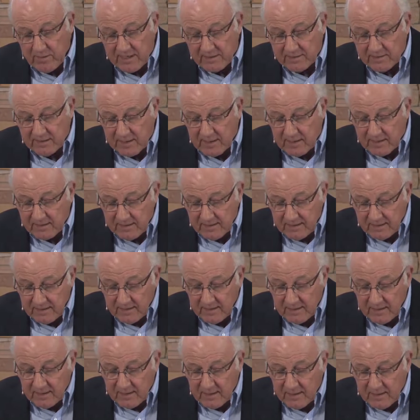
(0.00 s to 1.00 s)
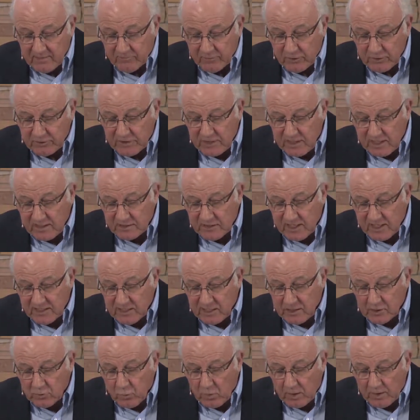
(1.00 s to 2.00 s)
that in 1 Kings
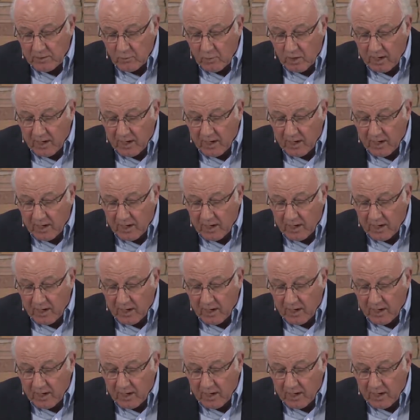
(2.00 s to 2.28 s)
18:21.